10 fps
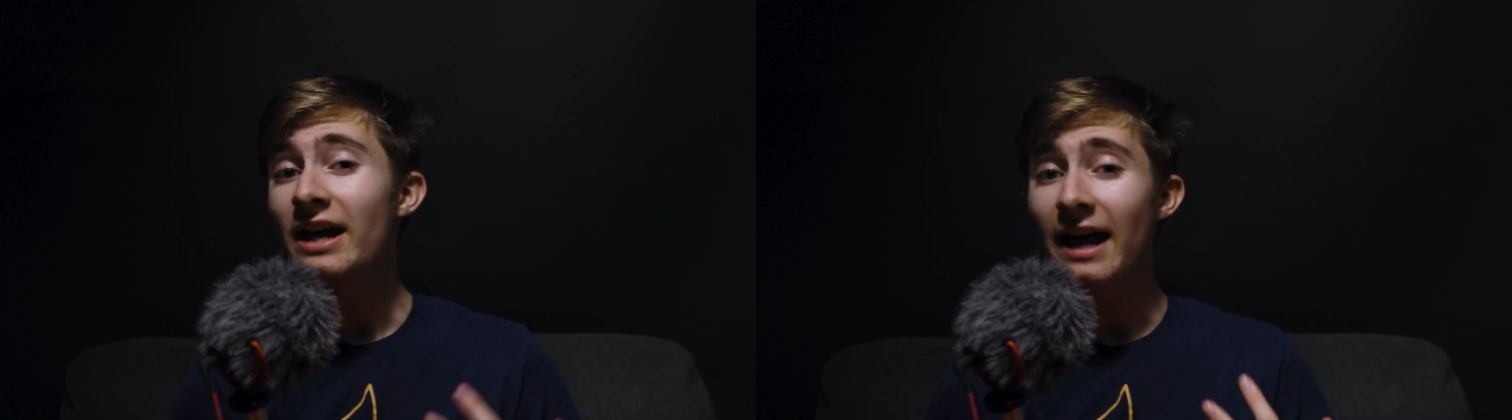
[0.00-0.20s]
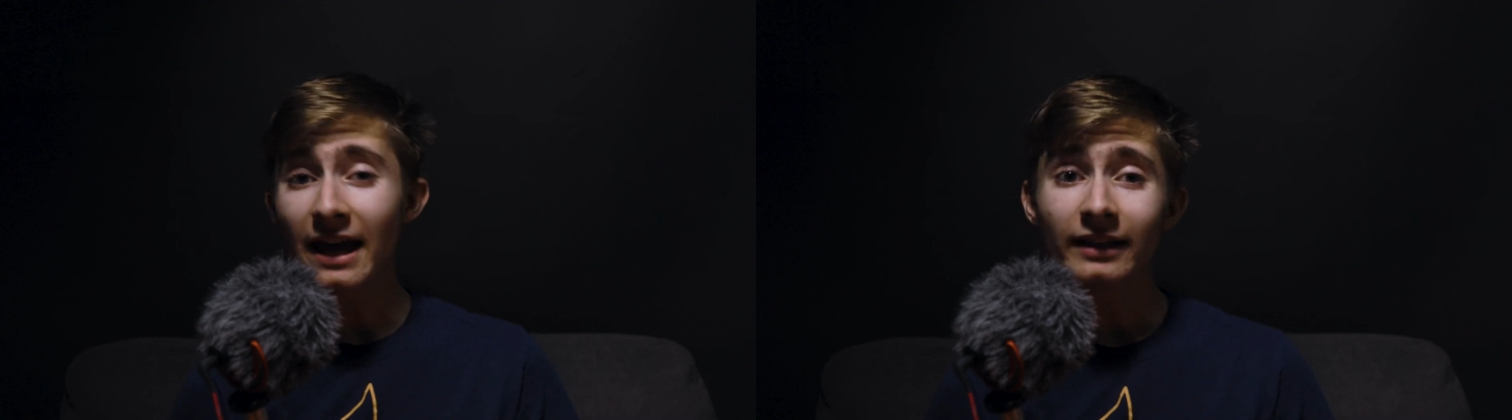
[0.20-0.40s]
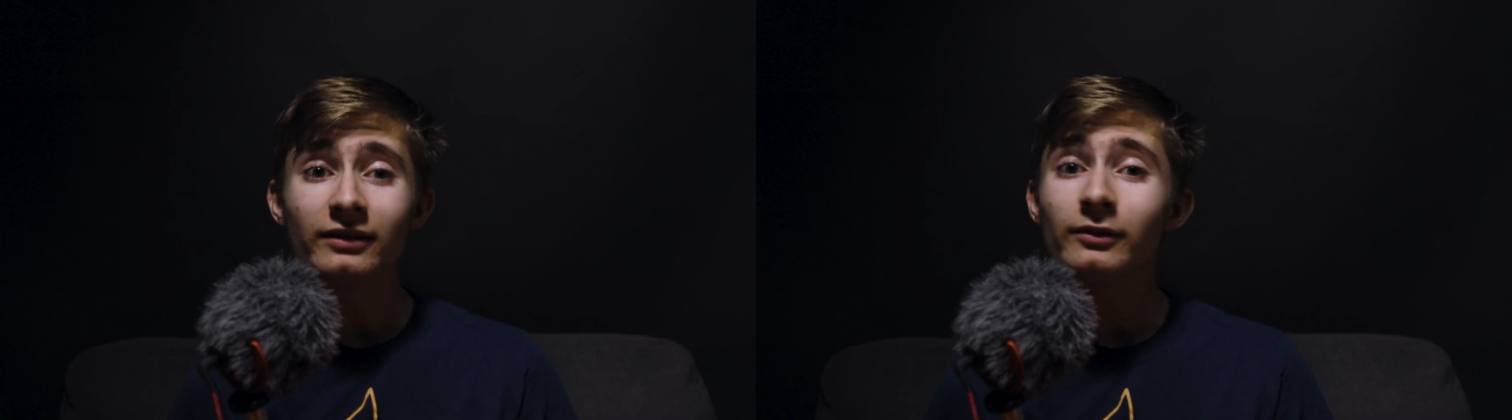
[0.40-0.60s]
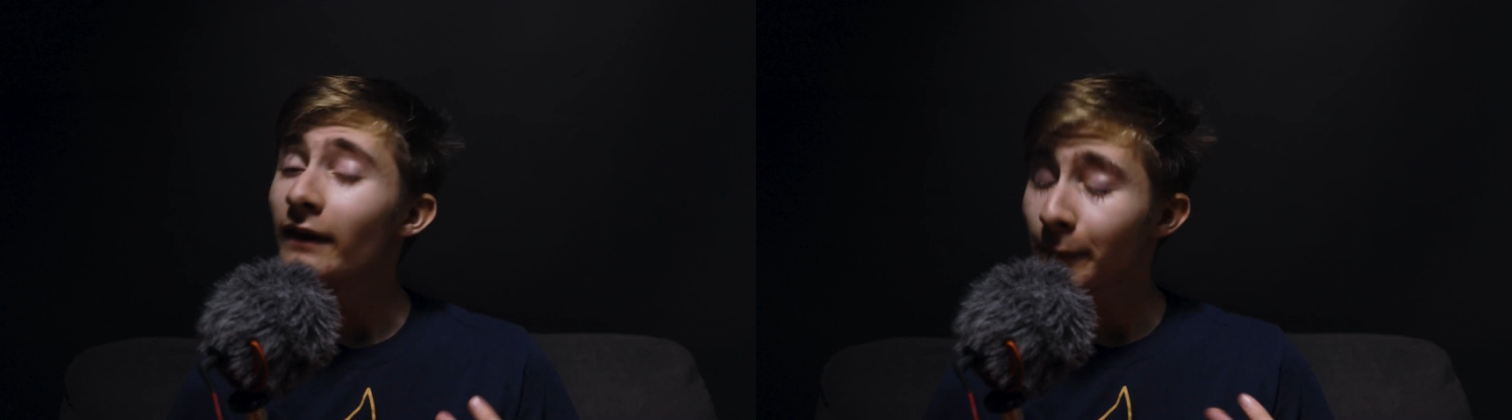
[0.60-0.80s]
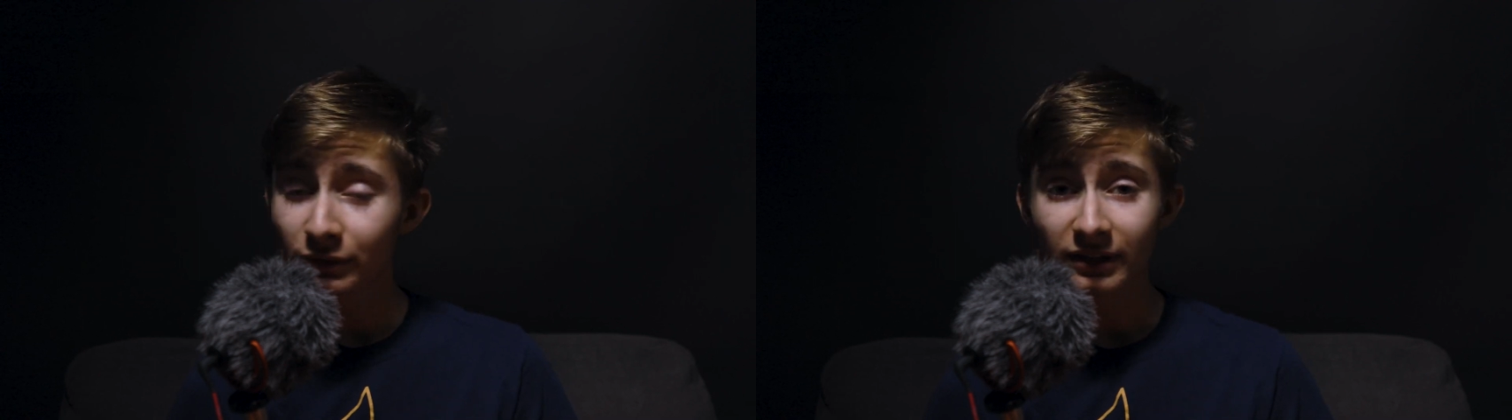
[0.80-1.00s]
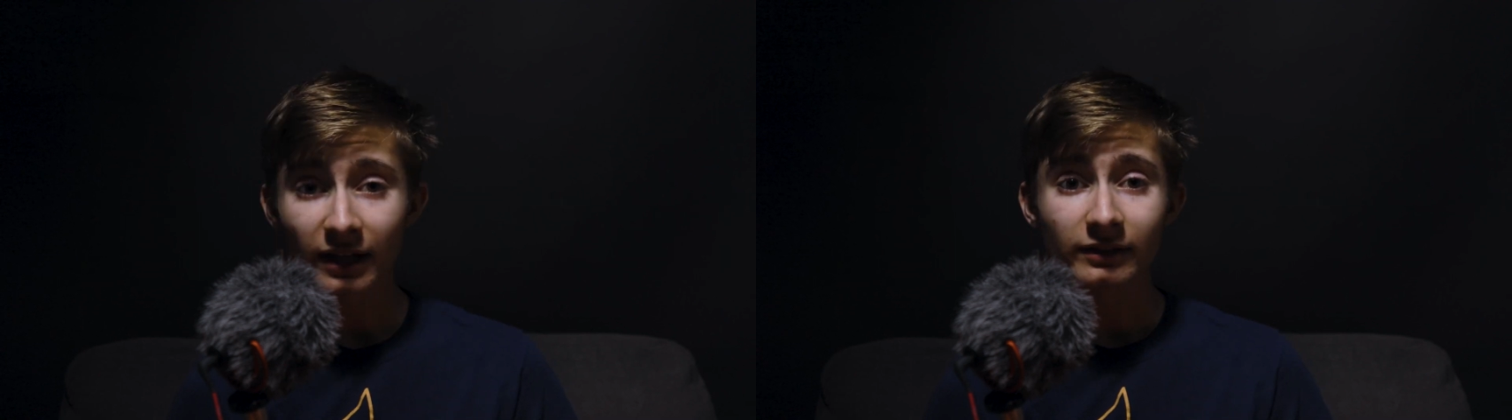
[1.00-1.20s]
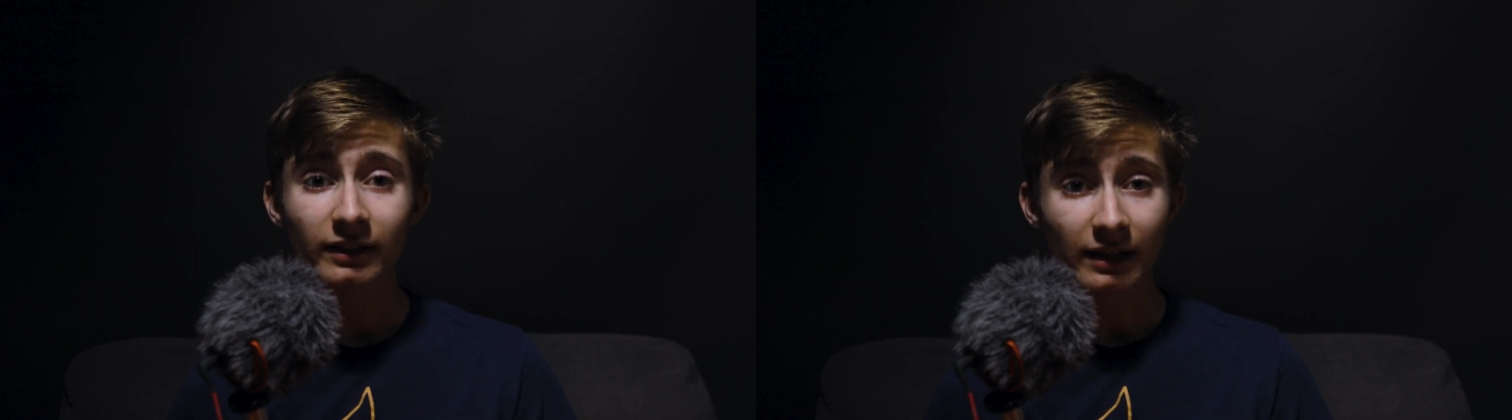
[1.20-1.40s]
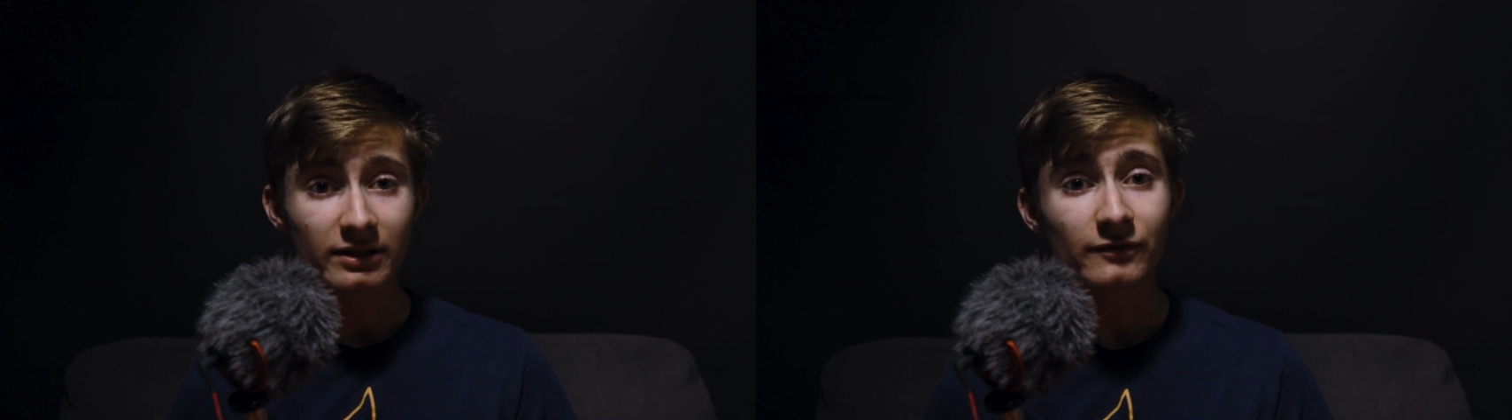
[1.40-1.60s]
and they protect
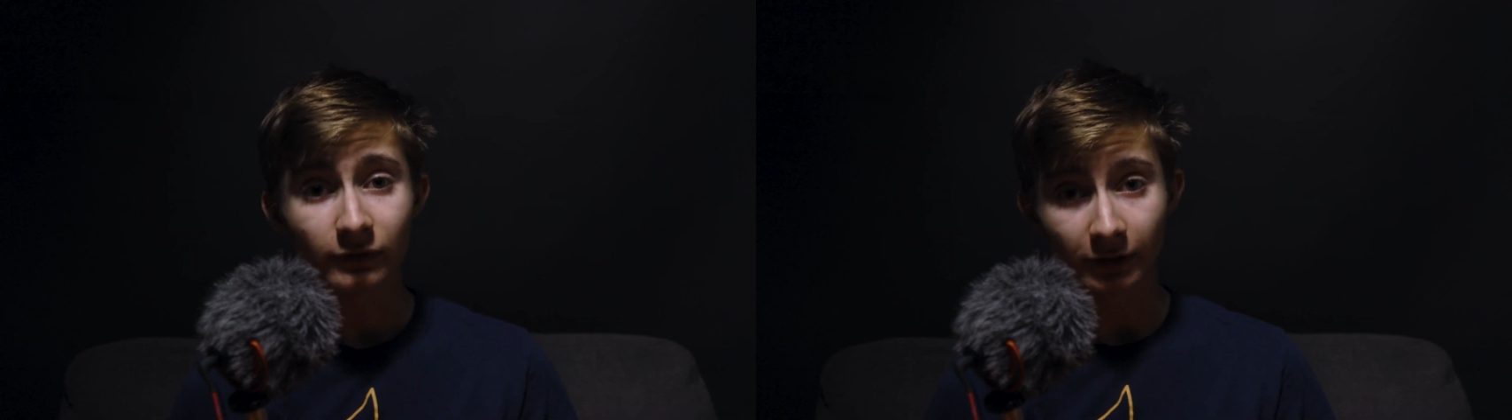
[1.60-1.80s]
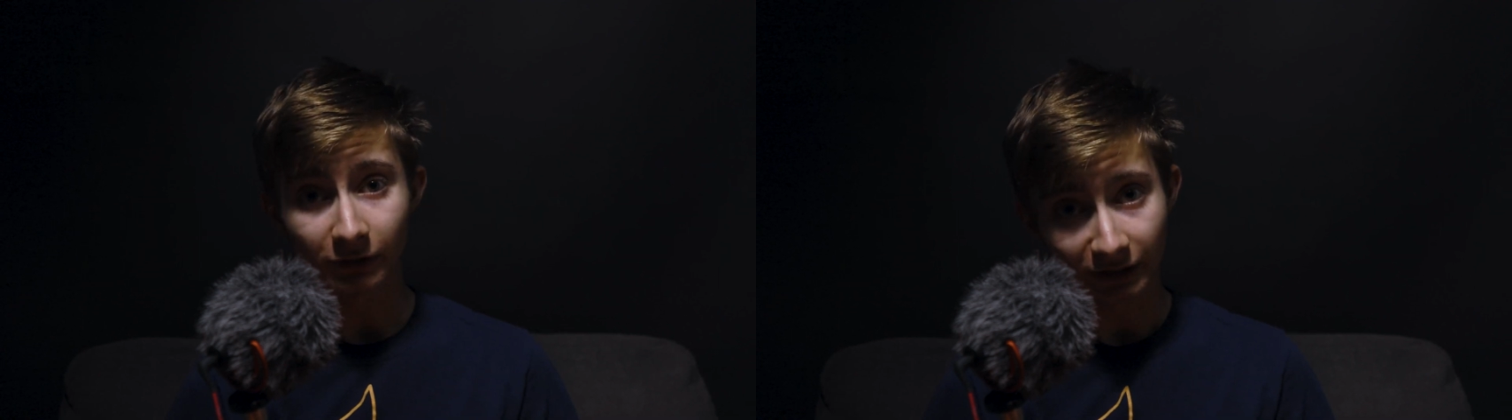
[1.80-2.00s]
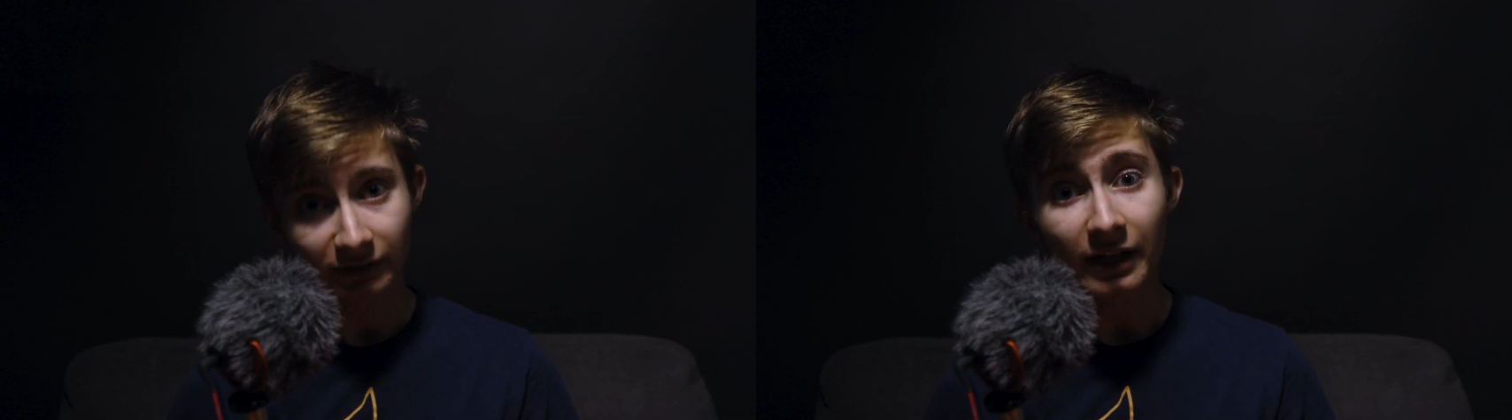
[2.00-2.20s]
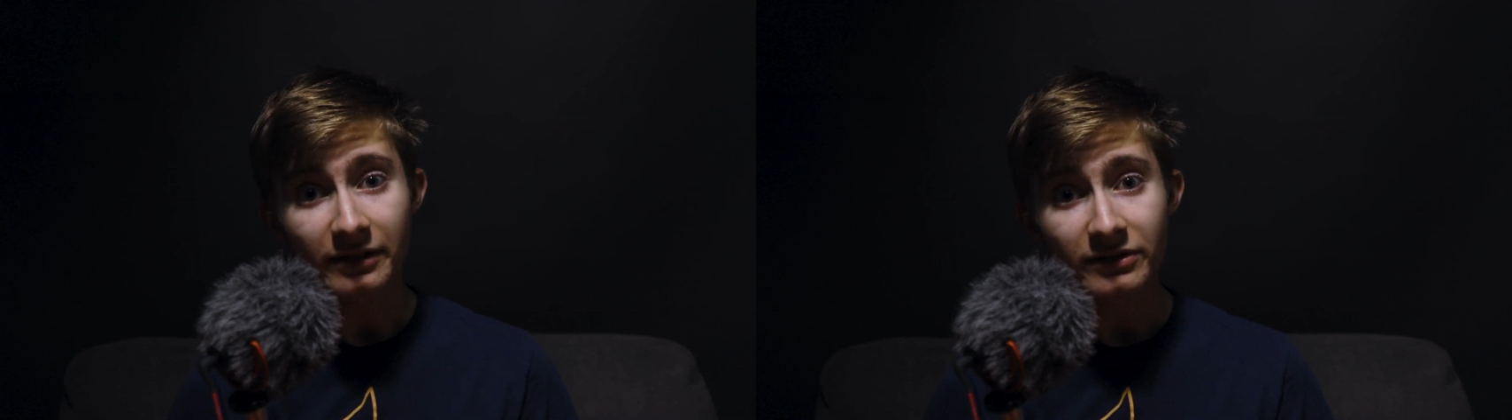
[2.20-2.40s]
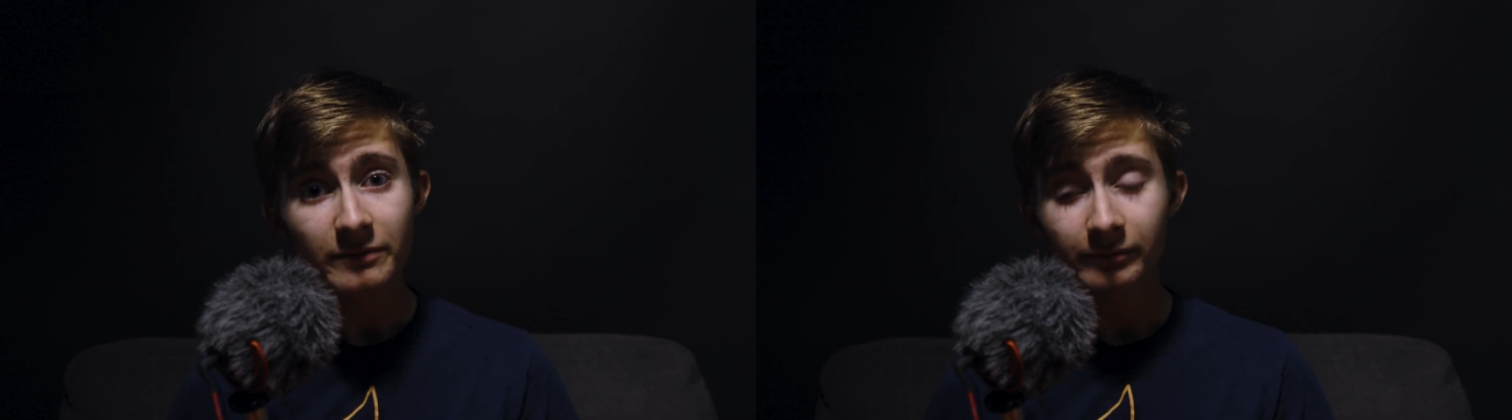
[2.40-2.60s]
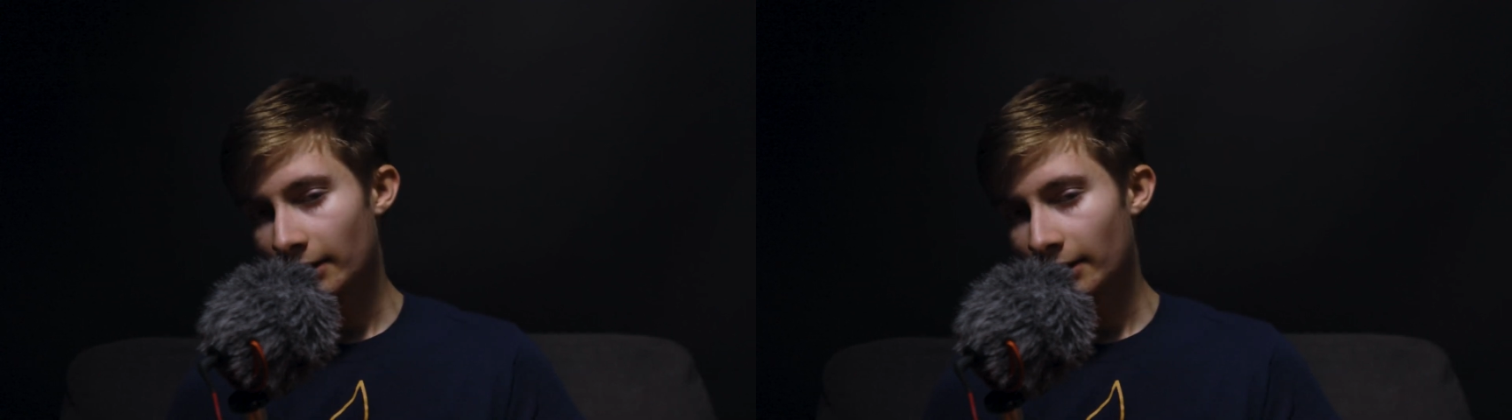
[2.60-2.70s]
against flickering lights.